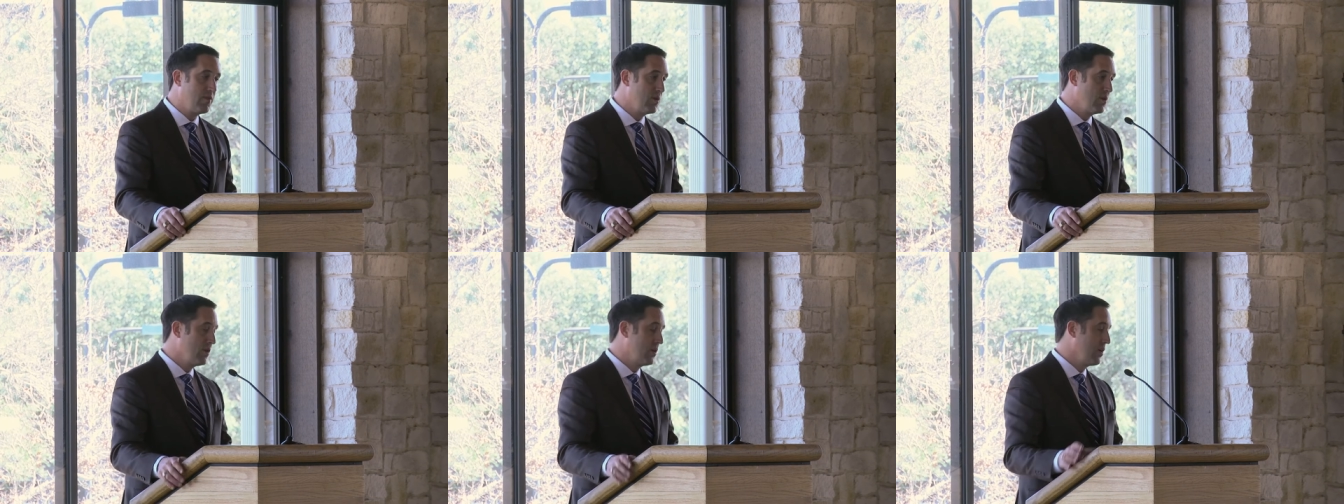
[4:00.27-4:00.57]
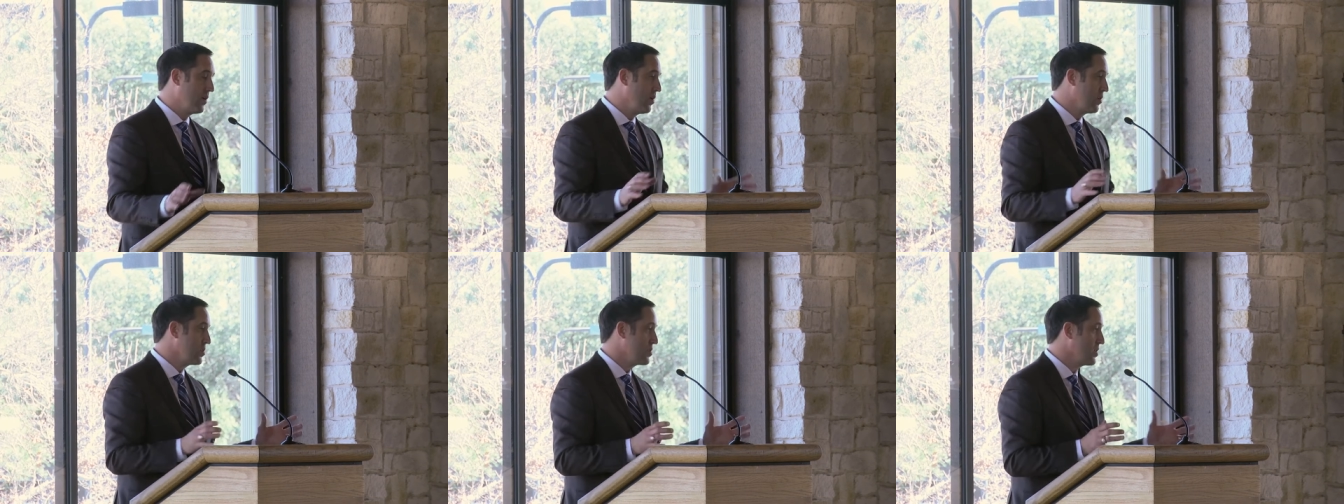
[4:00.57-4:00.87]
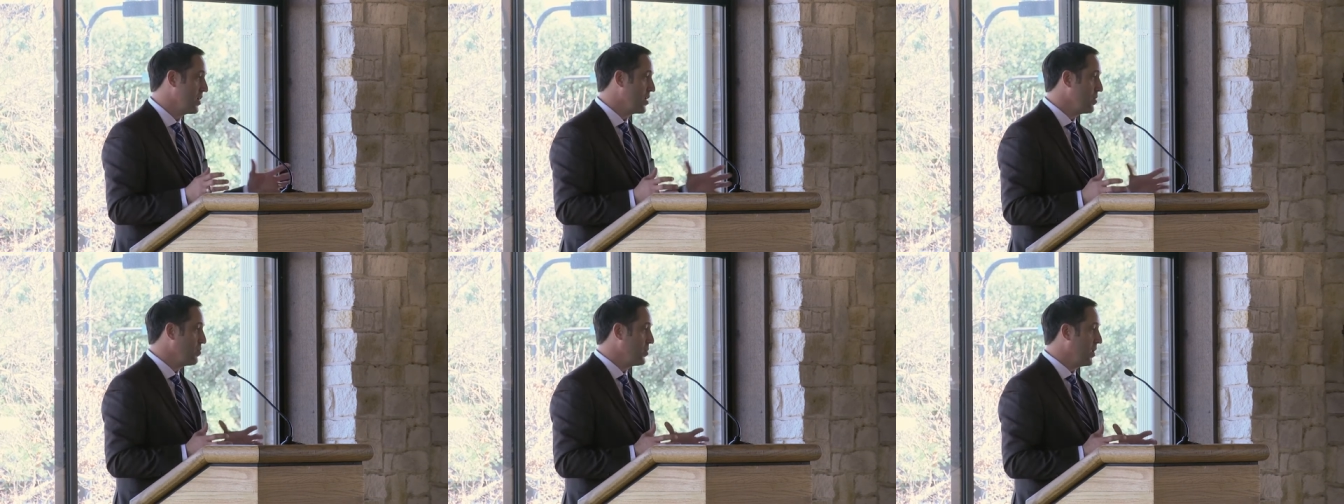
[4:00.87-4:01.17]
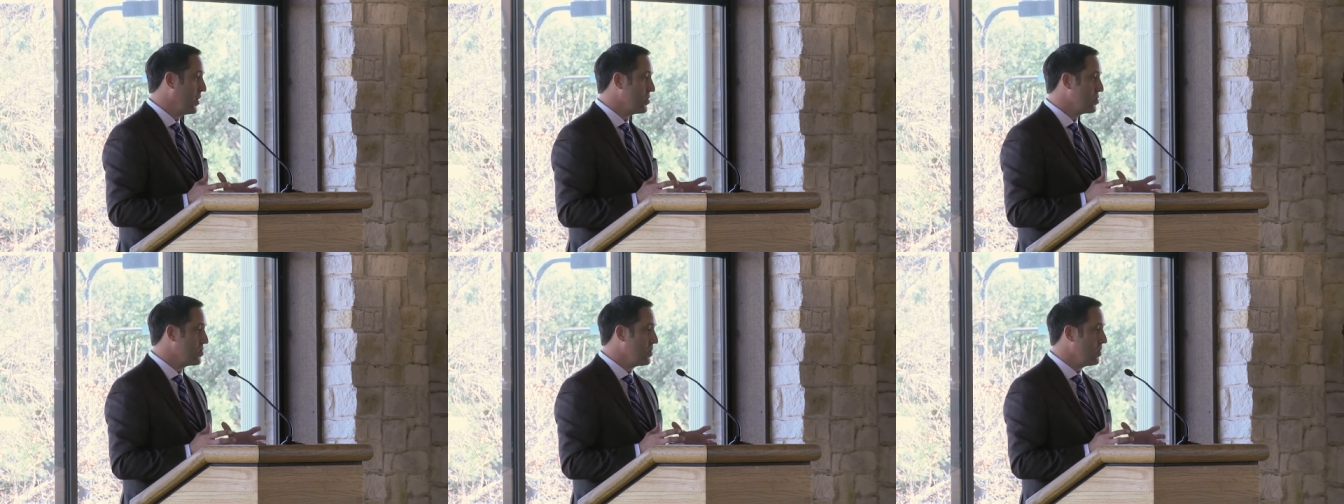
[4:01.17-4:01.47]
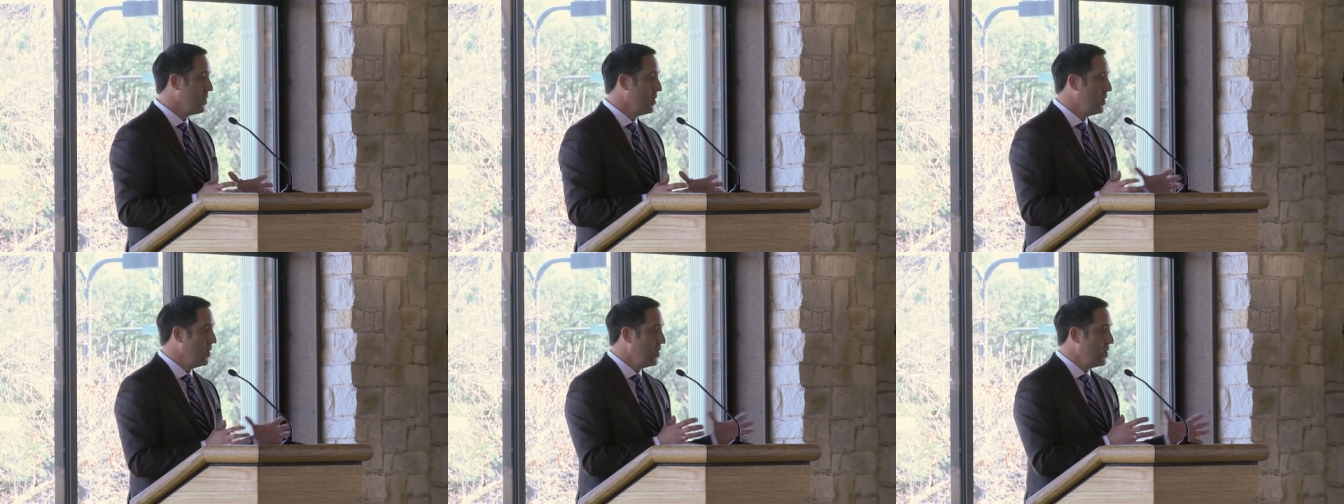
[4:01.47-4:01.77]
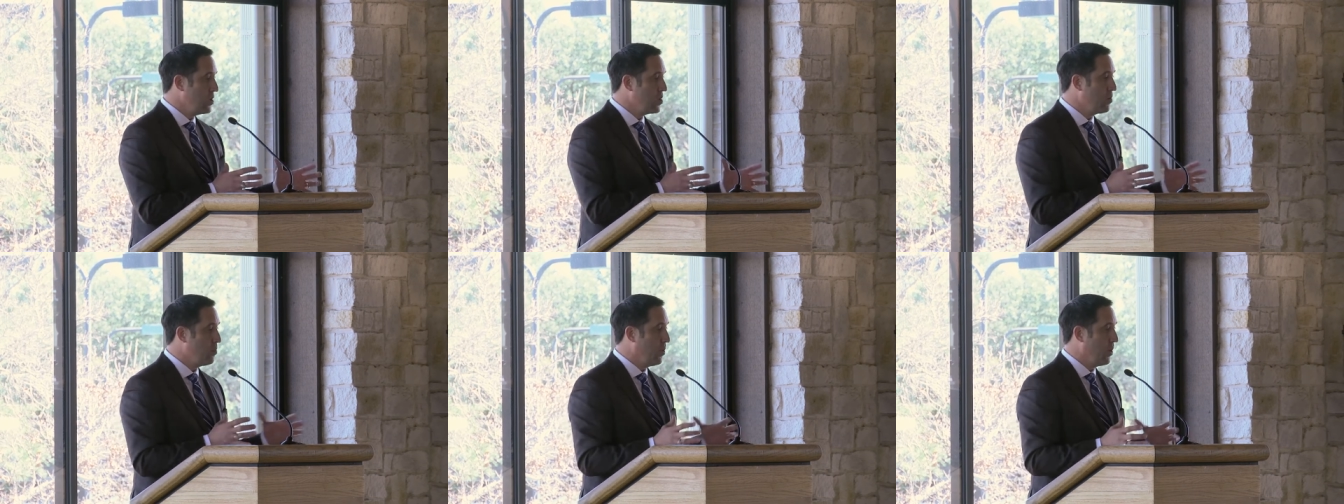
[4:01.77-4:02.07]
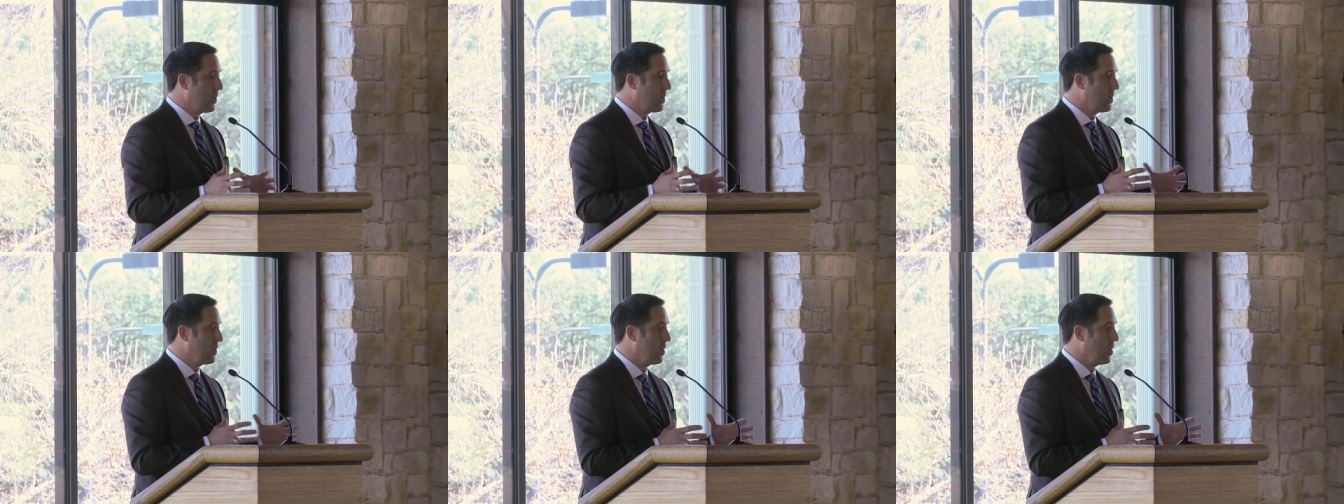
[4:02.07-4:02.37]
you look at our state budget, you
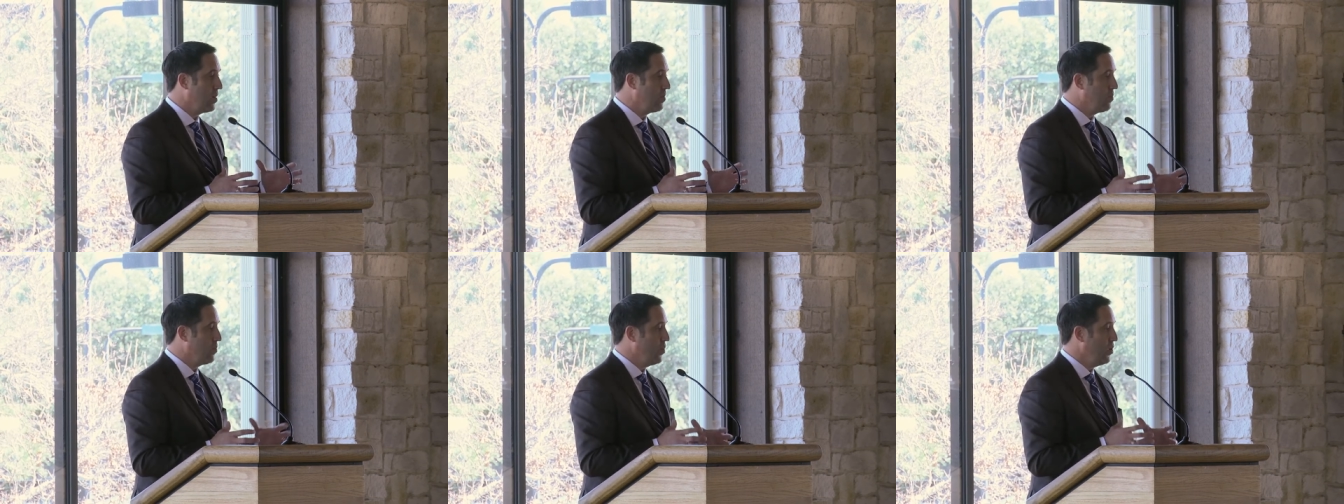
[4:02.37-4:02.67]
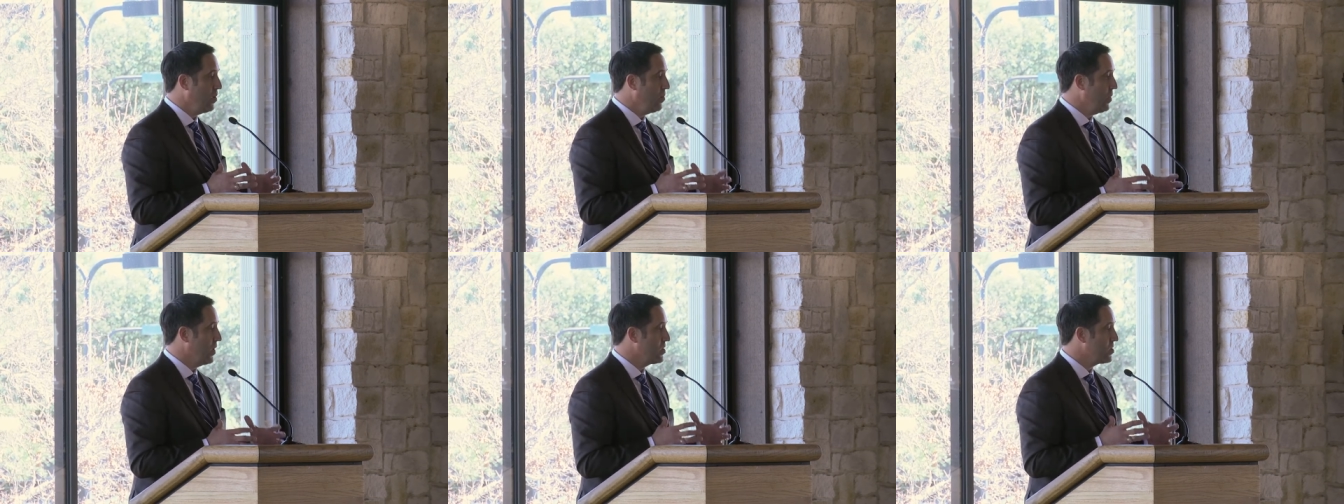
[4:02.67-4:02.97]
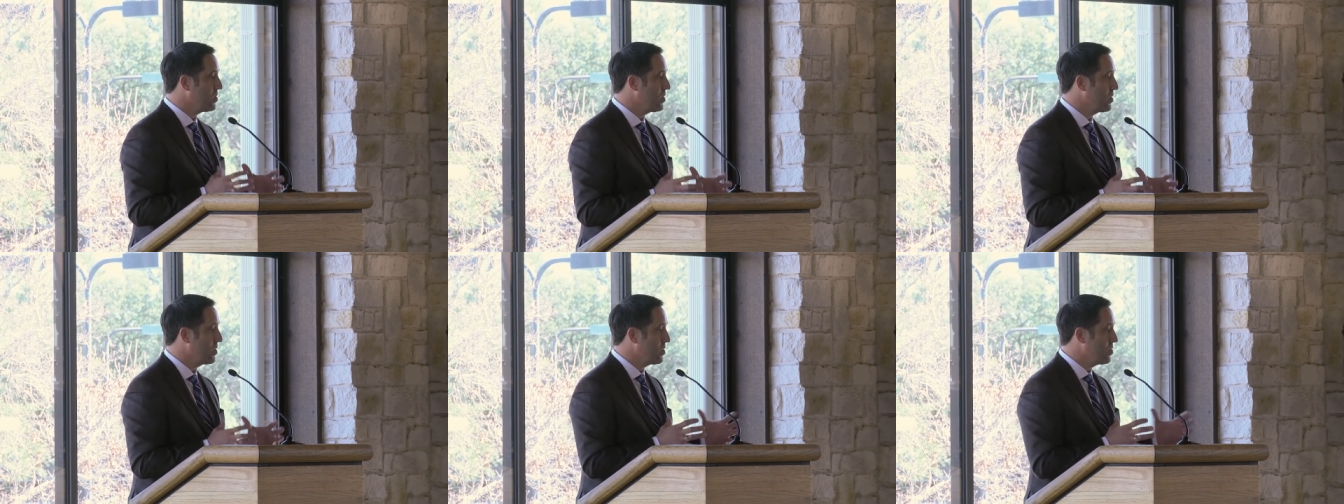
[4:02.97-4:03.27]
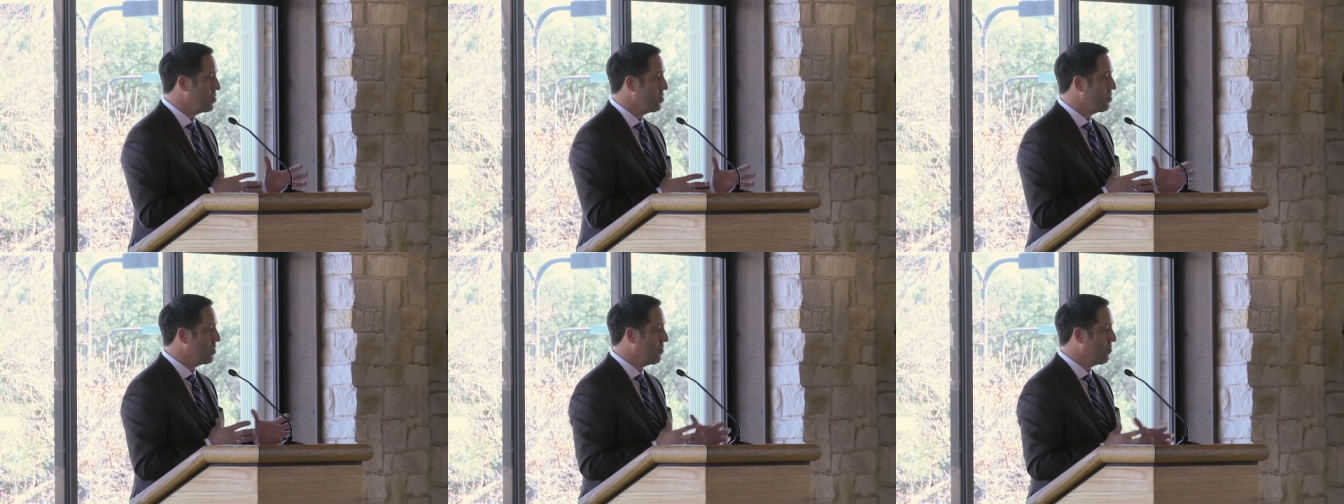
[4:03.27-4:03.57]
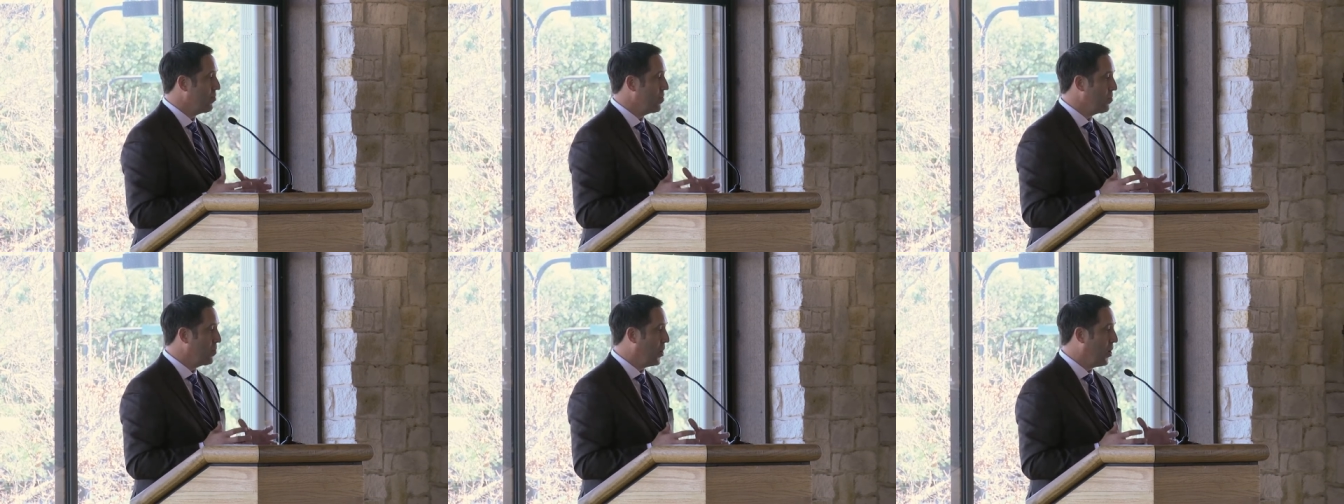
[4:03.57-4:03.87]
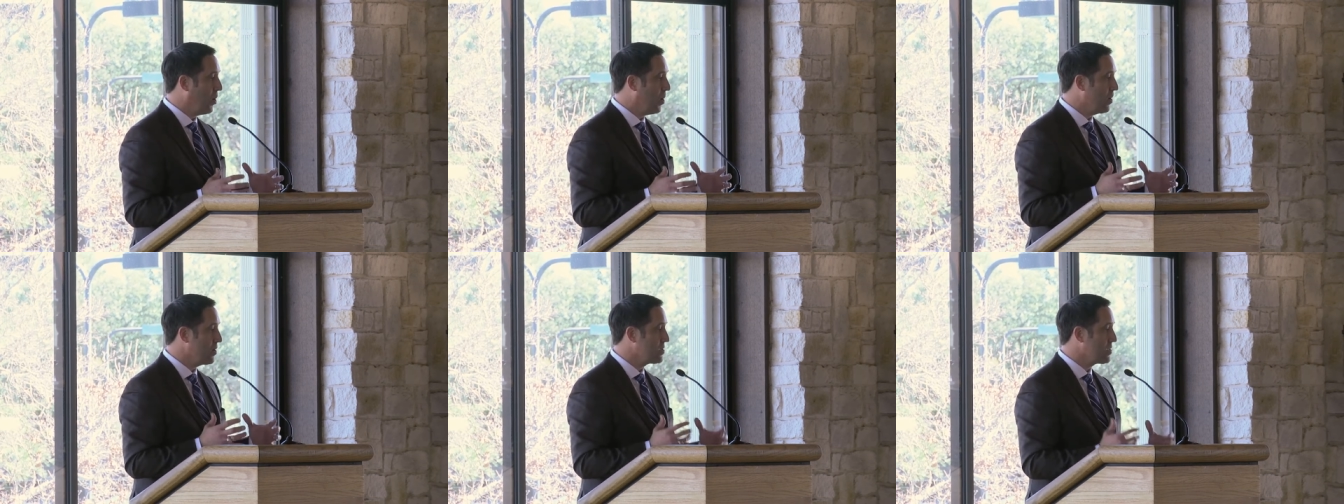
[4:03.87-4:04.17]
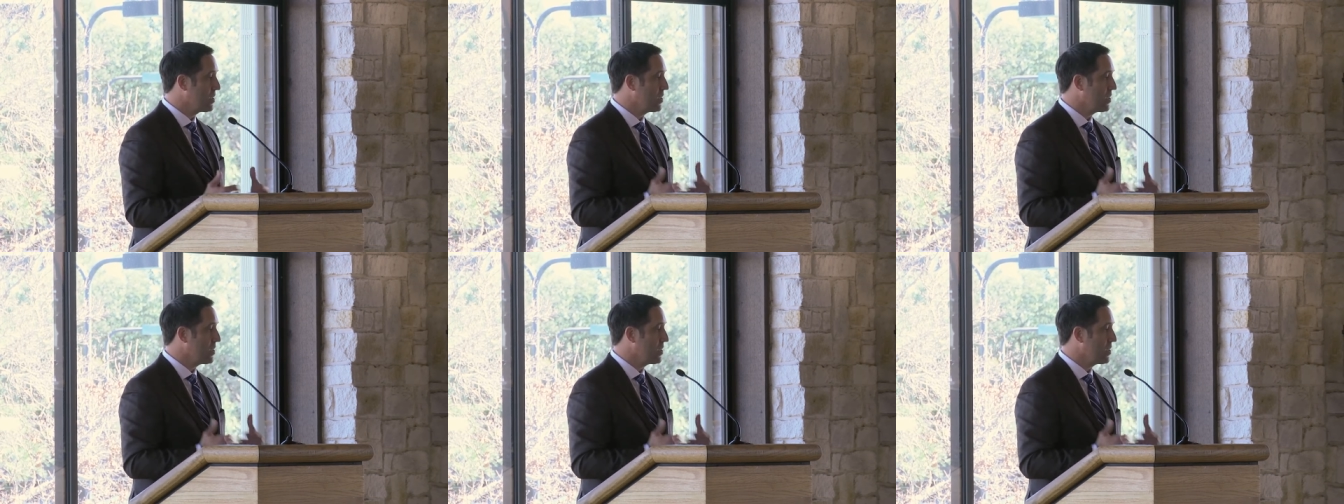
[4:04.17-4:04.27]
break it up pretty much into two different parts,